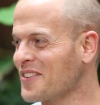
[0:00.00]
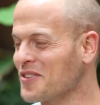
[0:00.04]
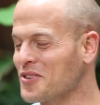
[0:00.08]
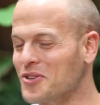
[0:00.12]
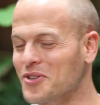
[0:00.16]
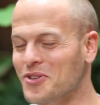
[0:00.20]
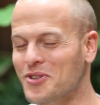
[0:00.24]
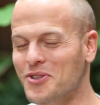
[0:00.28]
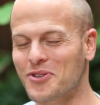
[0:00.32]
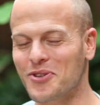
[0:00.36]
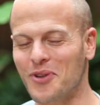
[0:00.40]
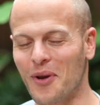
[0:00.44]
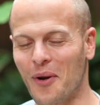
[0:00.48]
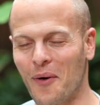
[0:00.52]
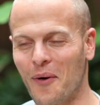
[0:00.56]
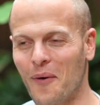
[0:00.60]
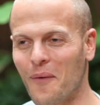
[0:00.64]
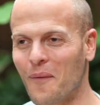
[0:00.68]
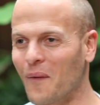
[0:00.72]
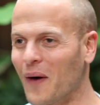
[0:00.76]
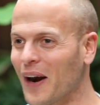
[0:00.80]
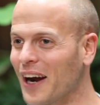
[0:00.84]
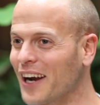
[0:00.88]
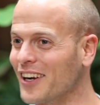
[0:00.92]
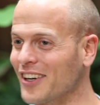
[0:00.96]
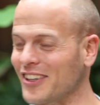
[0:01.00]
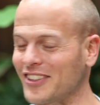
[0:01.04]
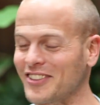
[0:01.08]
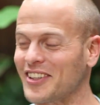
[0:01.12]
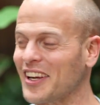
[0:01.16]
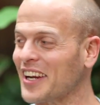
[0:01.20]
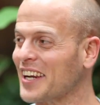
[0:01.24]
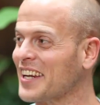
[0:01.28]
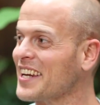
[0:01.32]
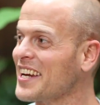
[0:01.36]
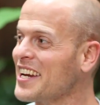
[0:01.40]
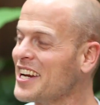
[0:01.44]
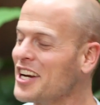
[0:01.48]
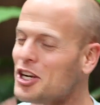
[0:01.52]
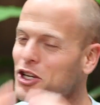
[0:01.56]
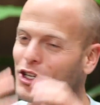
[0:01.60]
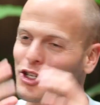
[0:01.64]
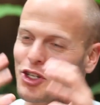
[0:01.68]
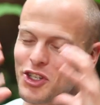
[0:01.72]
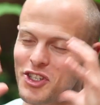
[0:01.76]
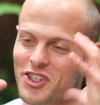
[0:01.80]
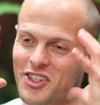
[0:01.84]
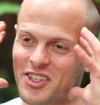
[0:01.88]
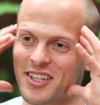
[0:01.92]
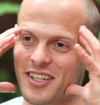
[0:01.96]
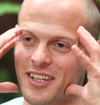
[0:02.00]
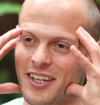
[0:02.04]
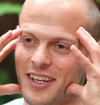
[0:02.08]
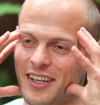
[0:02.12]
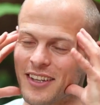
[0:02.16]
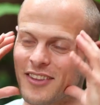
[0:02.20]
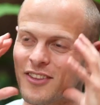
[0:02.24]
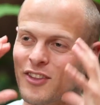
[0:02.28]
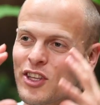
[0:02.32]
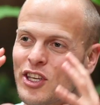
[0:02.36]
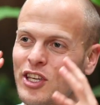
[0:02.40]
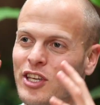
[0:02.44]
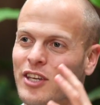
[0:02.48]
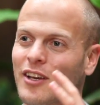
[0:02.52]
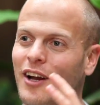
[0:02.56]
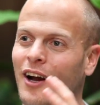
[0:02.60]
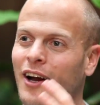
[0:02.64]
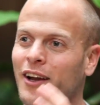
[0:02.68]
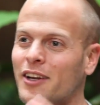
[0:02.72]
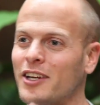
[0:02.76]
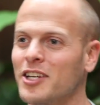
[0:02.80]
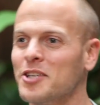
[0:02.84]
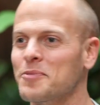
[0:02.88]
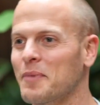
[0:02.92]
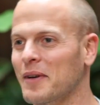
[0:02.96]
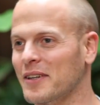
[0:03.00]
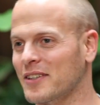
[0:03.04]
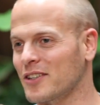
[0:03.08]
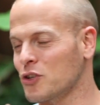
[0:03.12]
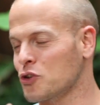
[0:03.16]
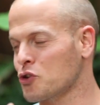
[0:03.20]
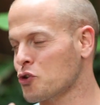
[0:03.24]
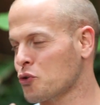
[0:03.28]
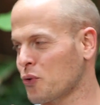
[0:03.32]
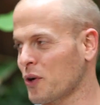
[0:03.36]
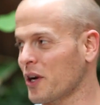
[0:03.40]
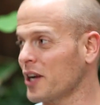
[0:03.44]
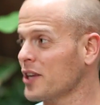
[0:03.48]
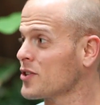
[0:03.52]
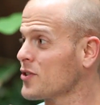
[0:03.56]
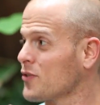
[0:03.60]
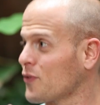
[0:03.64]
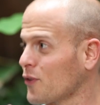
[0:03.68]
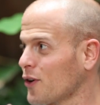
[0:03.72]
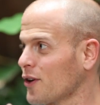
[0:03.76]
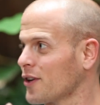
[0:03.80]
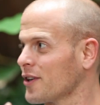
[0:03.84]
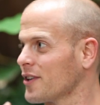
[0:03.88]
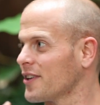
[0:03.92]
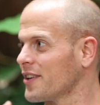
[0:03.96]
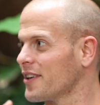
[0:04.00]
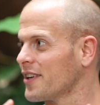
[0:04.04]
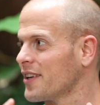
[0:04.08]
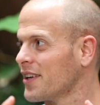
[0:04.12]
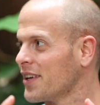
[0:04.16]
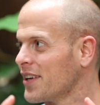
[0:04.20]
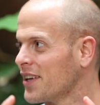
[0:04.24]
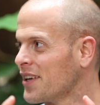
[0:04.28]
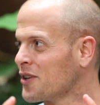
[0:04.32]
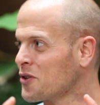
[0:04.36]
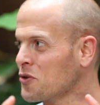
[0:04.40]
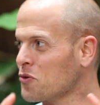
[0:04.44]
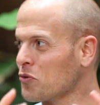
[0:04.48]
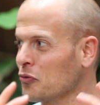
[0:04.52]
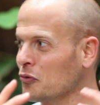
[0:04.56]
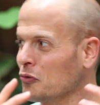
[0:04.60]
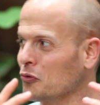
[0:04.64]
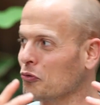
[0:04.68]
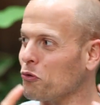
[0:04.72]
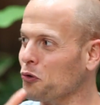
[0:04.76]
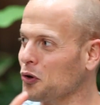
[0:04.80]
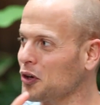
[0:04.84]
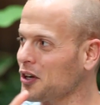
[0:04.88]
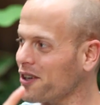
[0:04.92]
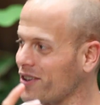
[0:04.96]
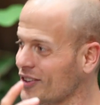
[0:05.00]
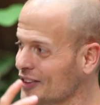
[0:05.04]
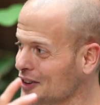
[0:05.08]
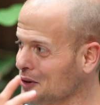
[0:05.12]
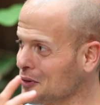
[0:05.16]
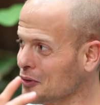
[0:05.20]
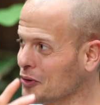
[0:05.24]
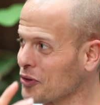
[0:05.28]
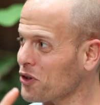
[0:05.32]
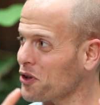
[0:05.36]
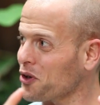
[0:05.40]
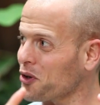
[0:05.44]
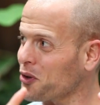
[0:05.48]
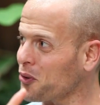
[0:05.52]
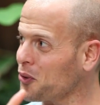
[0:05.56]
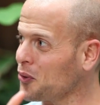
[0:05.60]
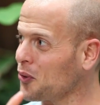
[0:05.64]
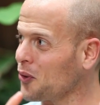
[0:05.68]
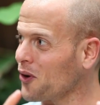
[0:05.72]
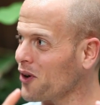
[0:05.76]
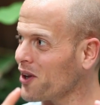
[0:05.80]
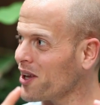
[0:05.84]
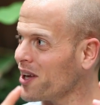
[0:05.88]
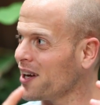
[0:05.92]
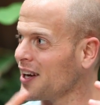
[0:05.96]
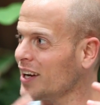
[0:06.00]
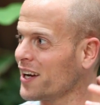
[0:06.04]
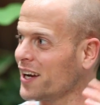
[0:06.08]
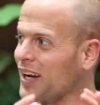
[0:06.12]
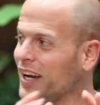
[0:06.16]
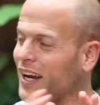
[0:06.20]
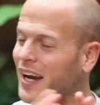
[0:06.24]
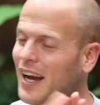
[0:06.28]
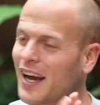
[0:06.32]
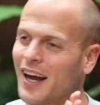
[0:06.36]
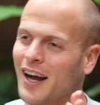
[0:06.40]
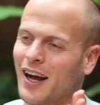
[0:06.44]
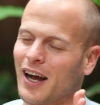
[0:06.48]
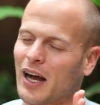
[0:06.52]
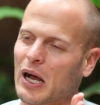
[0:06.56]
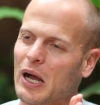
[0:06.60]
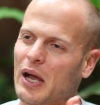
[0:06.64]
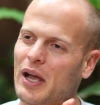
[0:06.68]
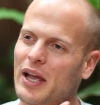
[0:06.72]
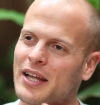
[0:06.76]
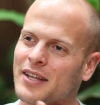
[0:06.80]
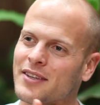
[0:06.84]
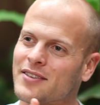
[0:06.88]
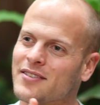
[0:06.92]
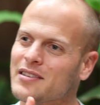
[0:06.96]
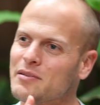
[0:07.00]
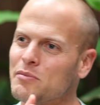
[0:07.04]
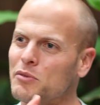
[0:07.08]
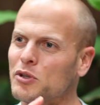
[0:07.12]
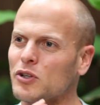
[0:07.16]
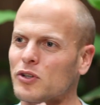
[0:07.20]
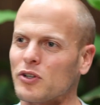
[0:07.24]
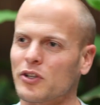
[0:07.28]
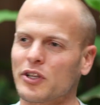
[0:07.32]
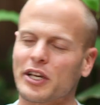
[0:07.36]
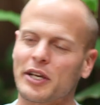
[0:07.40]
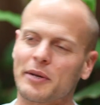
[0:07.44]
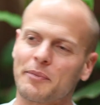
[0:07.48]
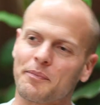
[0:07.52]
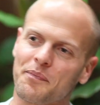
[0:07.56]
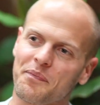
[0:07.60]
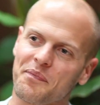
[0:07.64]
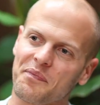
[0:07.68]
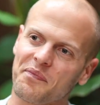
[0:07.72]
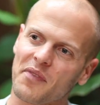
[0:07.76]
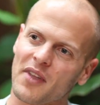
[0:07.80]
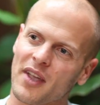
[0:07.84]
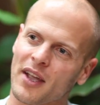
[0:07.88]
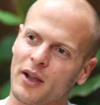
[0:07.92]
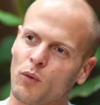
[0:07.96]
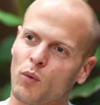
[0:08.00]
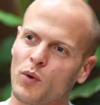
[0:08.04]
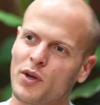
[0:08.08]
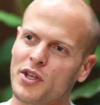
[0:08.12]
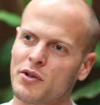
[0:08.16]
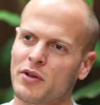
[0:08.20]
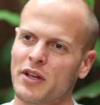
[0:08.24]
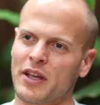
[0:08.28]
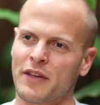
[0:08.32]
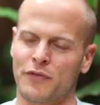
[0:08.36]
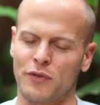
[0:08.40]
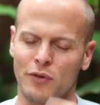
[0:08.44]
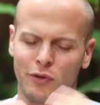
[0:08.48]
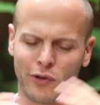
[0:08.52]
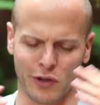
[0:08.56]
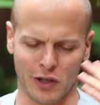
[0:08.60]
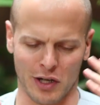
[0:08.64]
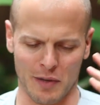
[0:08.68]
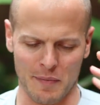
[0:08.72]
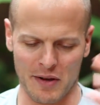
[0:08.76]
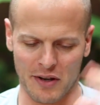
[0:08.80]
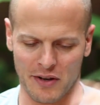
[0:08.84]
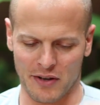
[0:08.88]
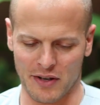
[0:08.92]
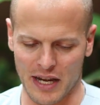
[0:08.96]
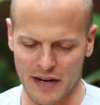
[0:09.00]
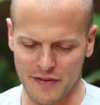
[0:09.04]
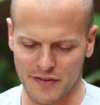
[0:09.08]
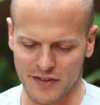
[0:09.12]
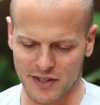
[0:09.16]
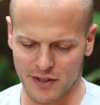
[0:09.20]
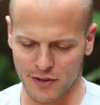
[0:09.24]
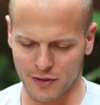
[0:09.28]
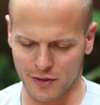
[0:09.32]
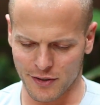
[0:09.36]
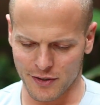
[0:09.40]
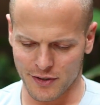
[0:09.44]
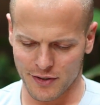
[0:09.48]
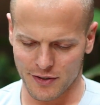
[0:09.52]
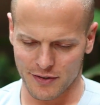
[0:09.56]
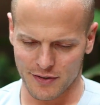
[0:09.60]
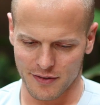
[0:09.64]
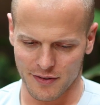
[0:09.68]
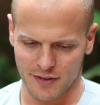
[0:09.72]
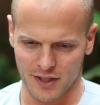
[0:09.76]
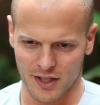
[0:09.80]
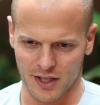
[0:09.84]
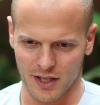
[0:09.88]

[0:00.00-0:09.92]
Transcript: It's so wild. Like, just the unexpected transfer is really, really cool. And similarly, like if you learn about knife skills,